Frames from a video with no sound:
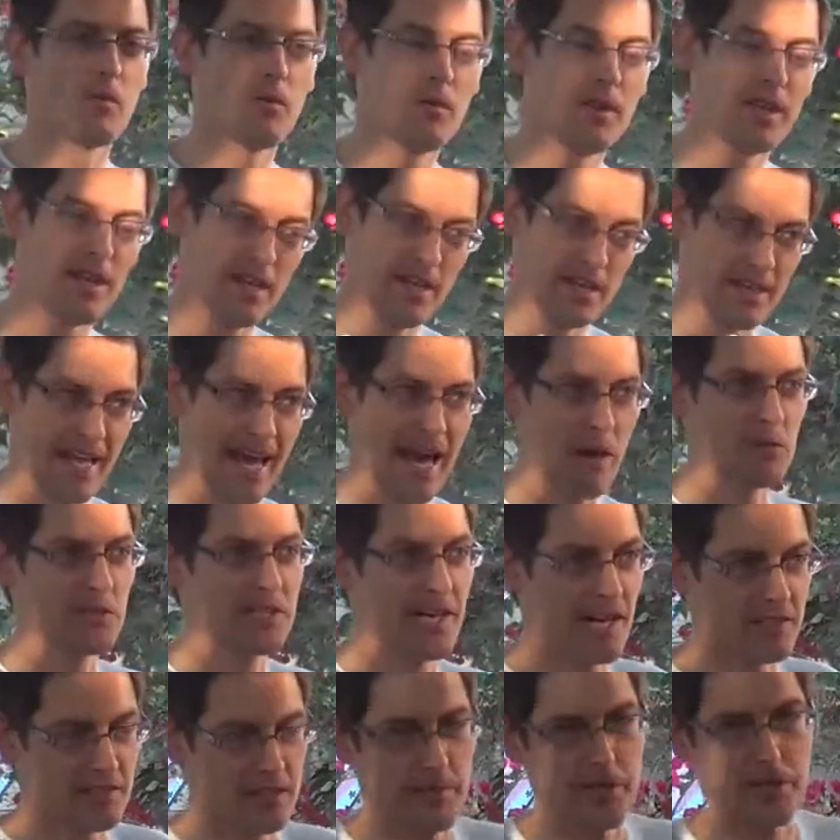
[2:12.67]
but th- that
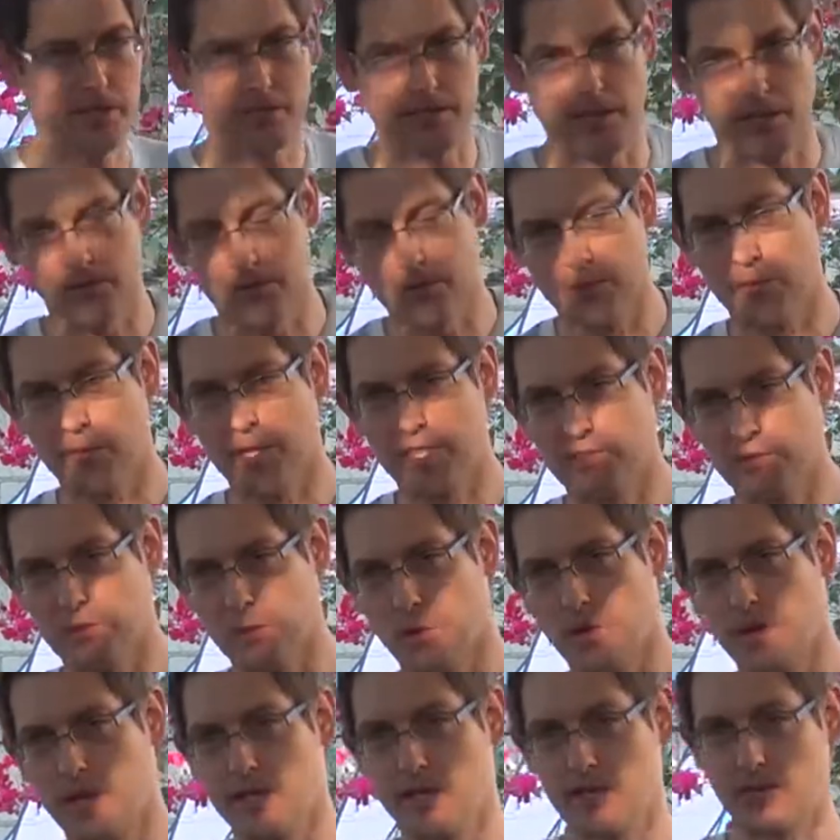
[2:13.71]
was actually very central to my
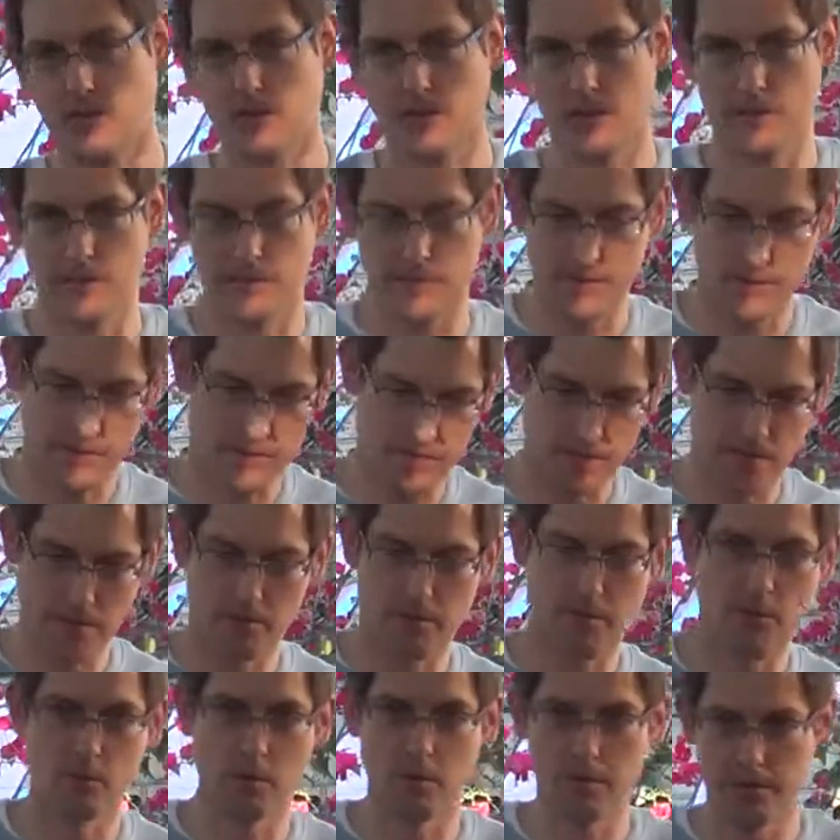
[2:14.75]
story. This sort of
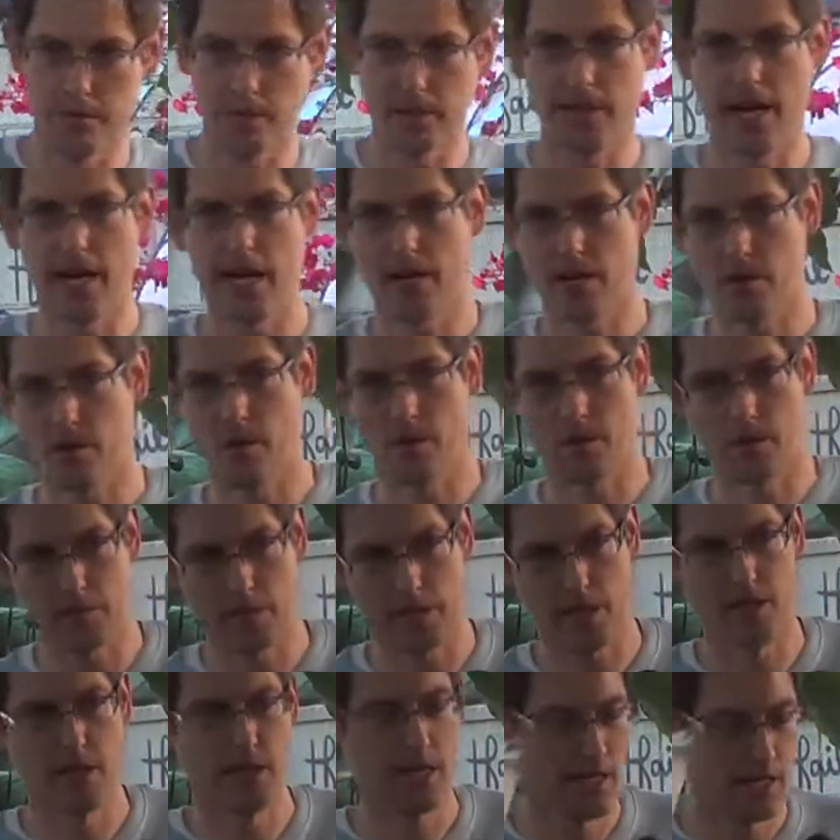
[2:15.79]
turning point where Bill Nye cornered
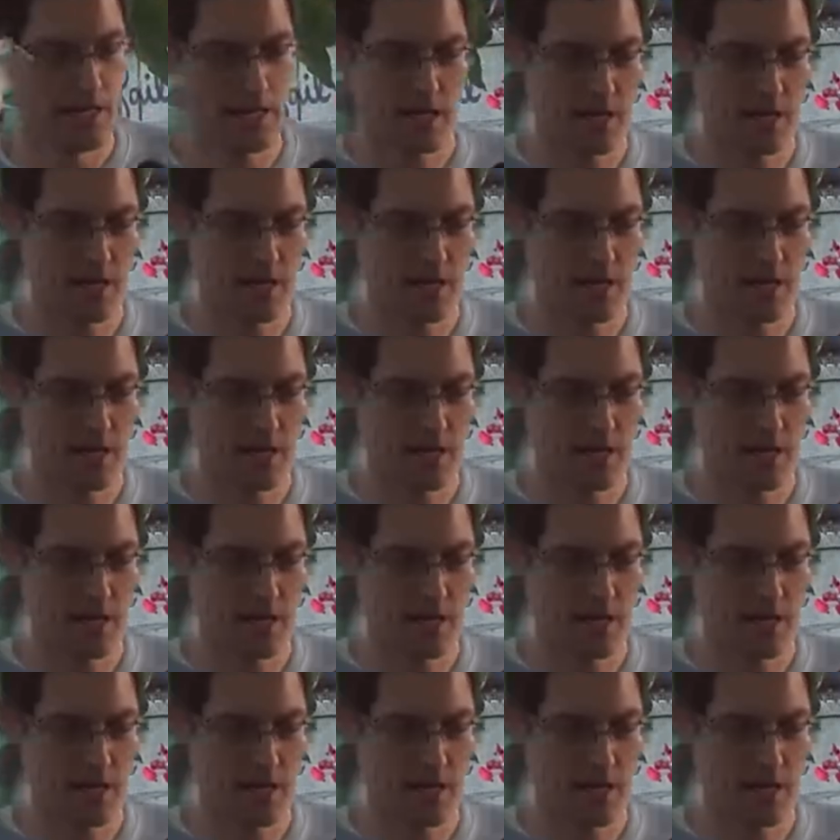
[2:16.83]
me.